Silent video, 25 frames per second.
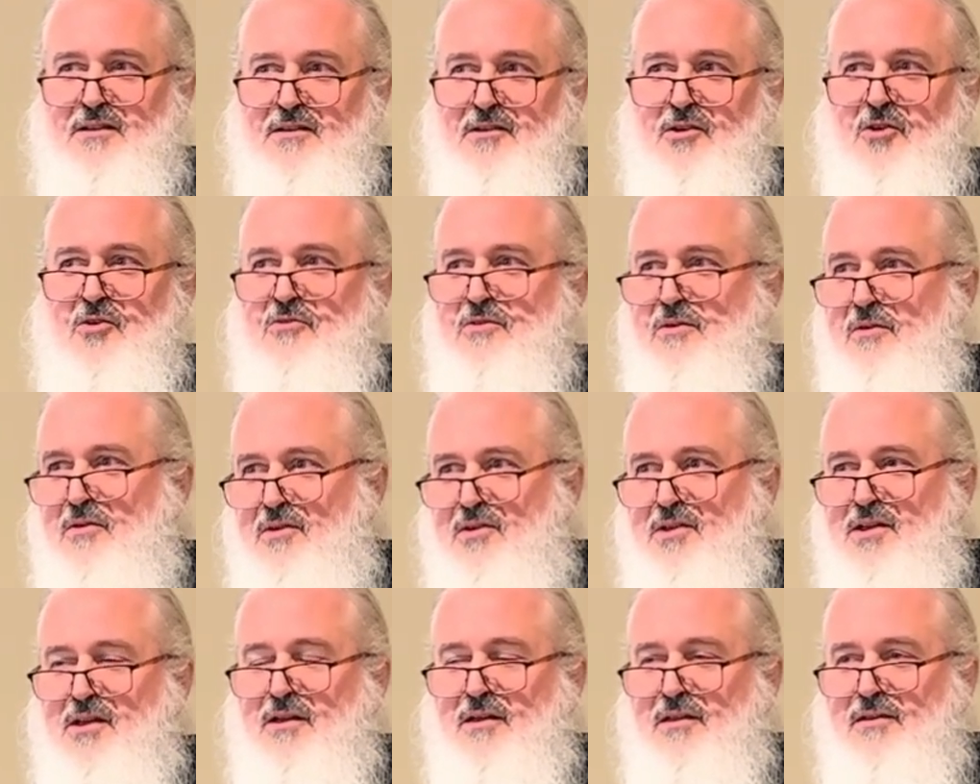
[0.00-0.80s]
to know their
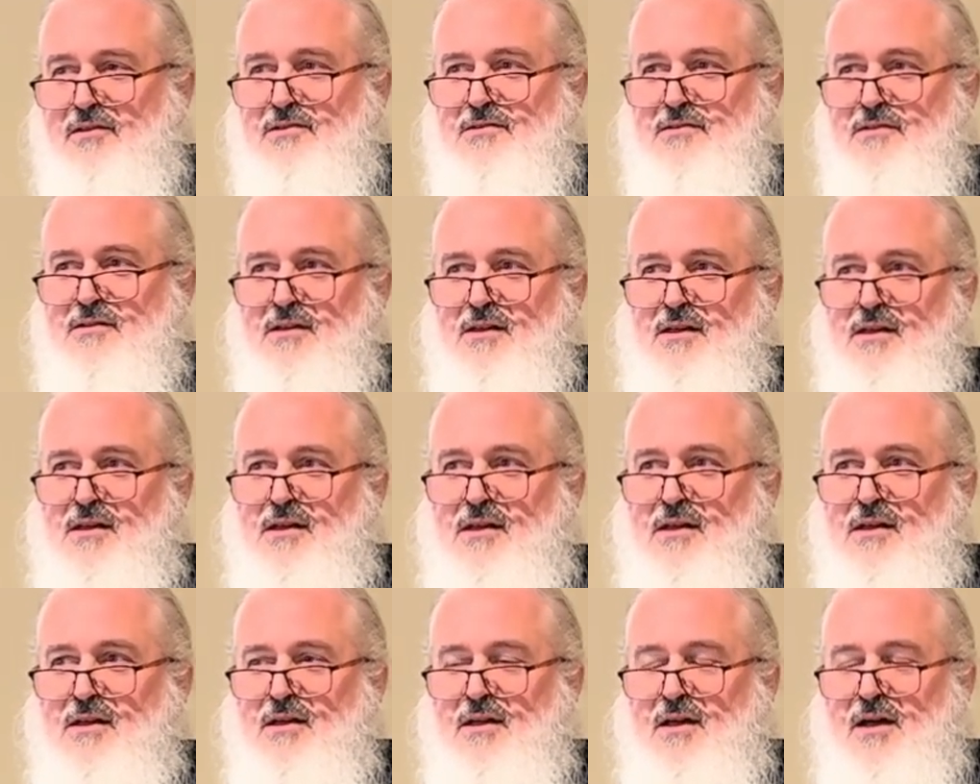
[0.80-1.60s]
kids,
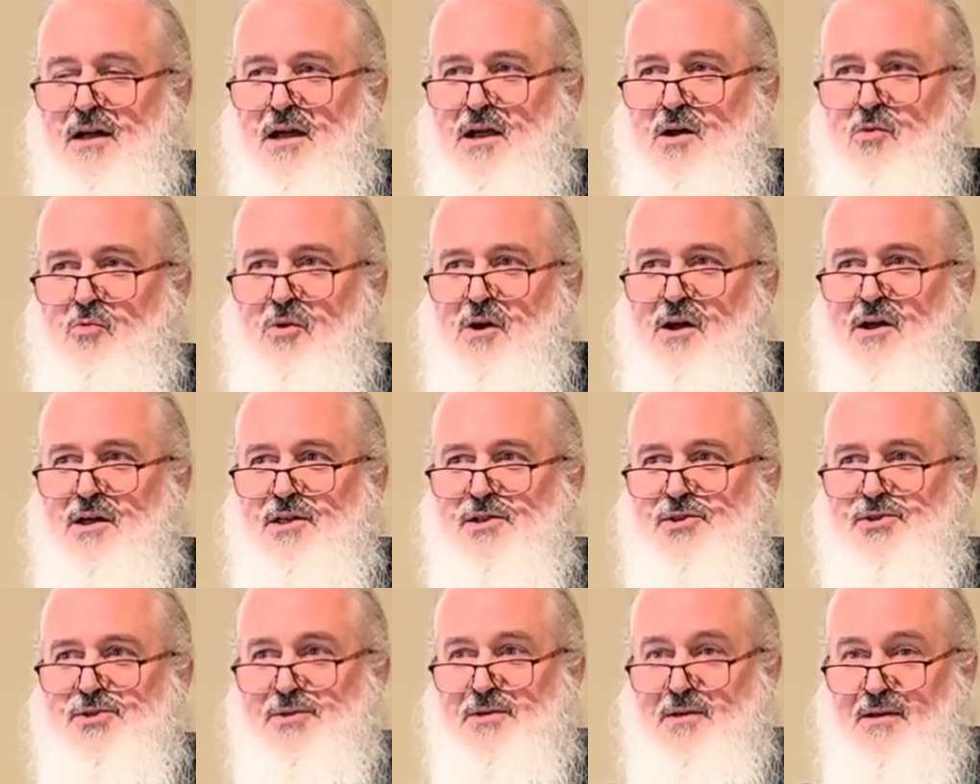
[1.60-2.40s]

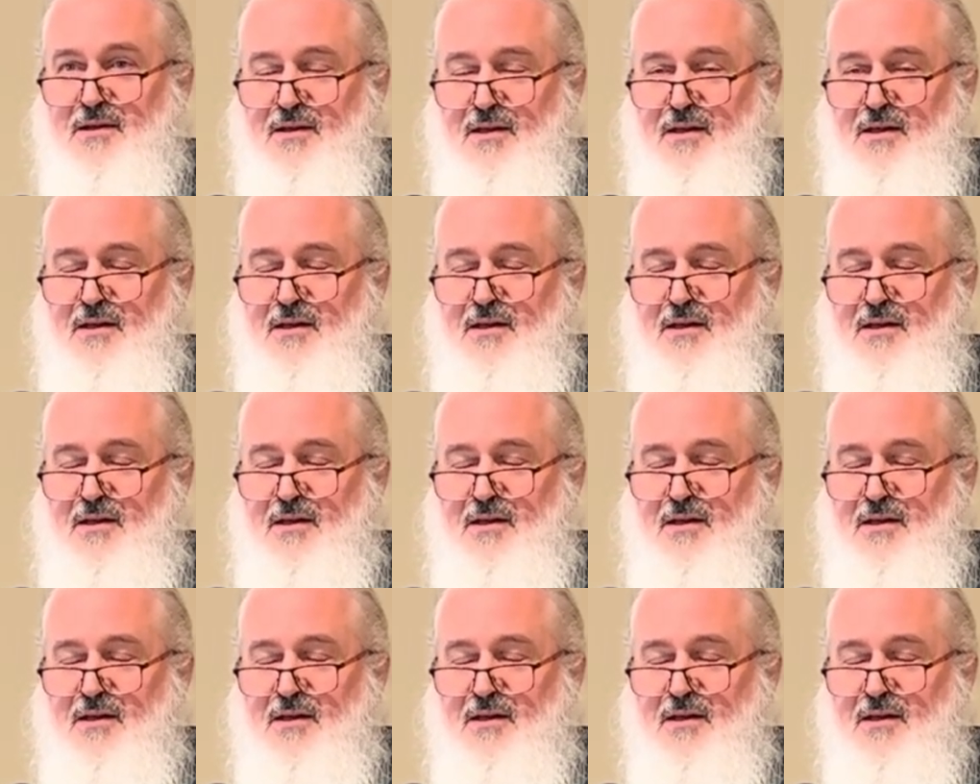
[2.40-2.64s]
whereas